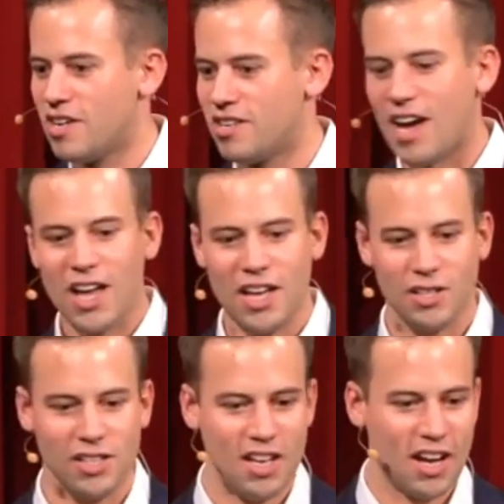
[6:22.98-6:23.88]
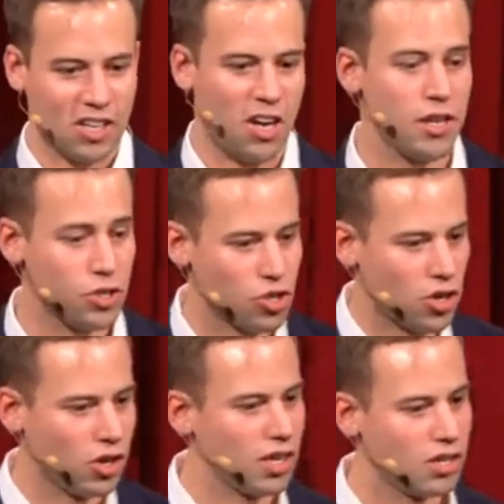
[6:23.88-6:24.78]
Not a
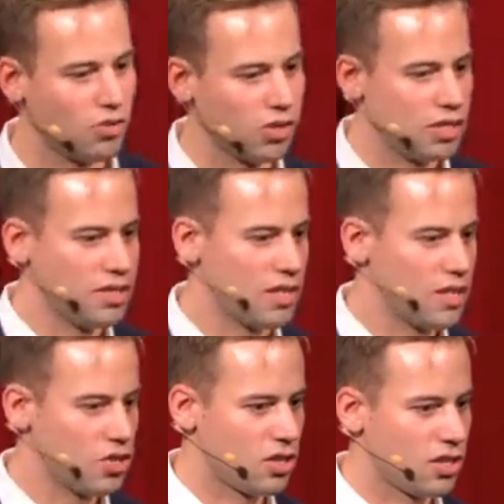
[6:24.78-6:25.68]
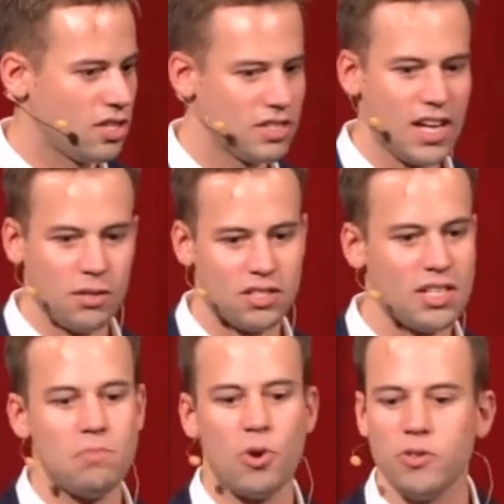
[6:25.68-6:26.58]
culture in an organization. It's not
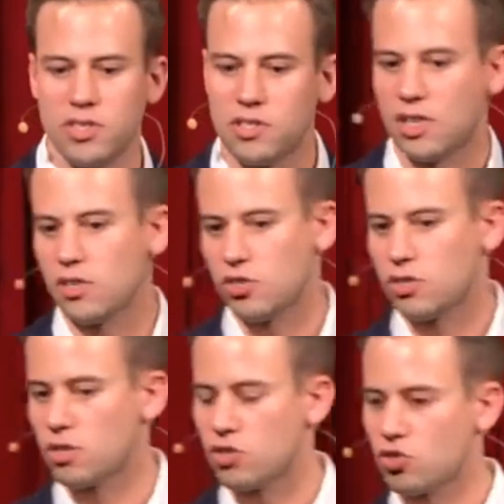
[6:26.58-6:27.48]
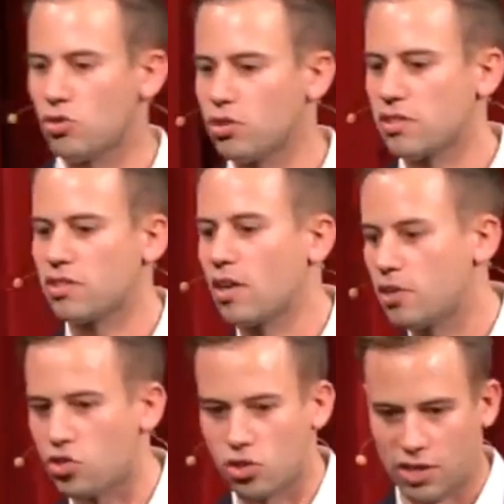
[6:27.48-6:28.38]
the most intelligent and strongest
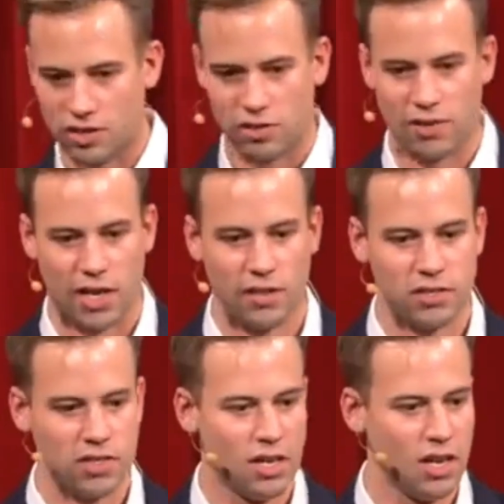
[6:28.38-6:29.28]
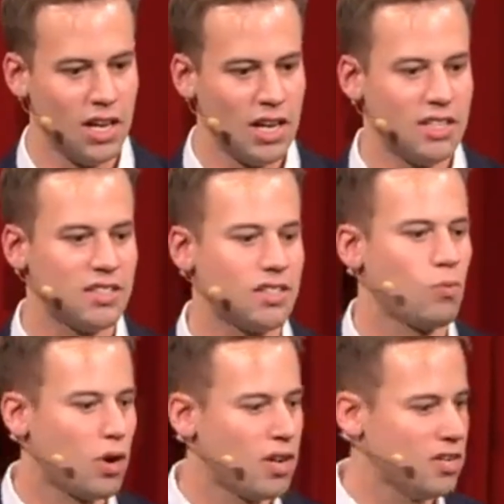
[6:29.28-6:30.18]
culture that survives. It's the
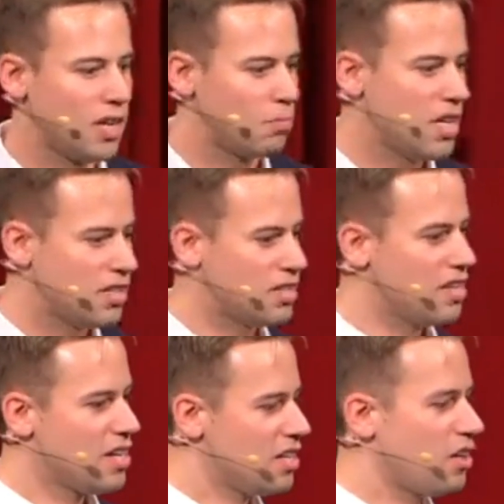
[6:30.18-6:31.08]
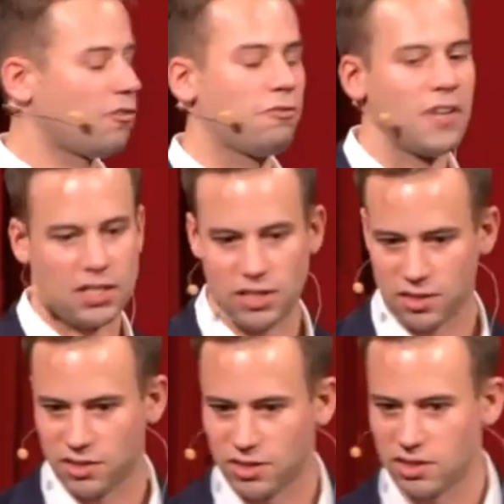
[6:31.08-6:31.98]
one that makes the fit.
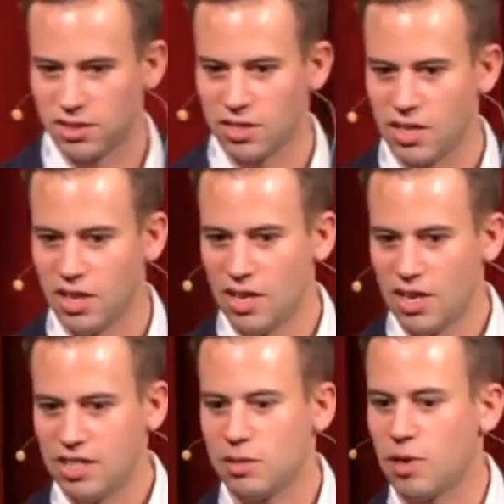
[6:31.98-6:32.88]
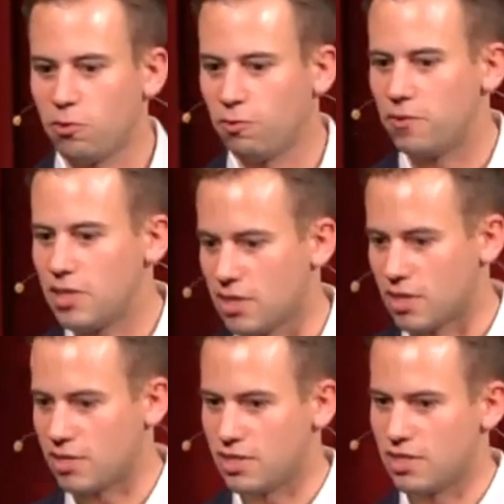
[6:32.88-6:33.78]
It's about
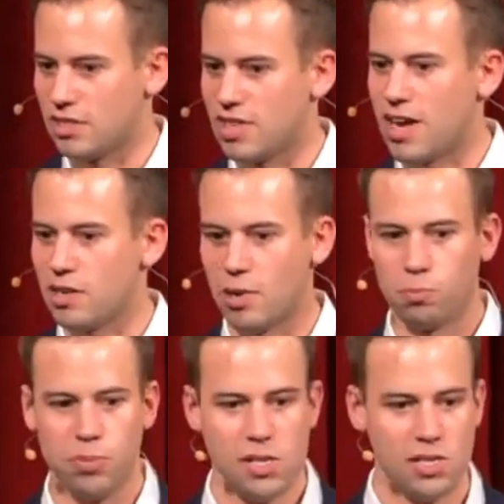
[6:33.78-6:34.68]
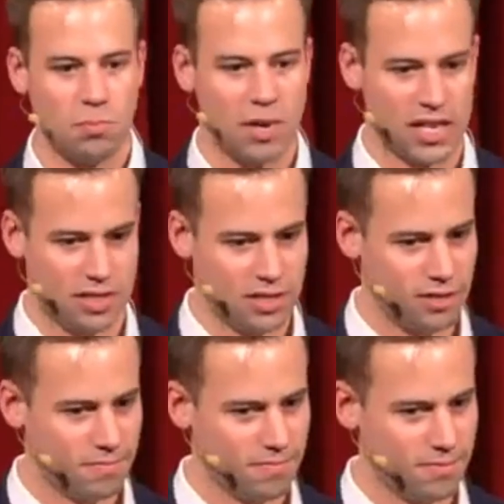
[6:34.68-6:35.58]
fitness, not about being the best.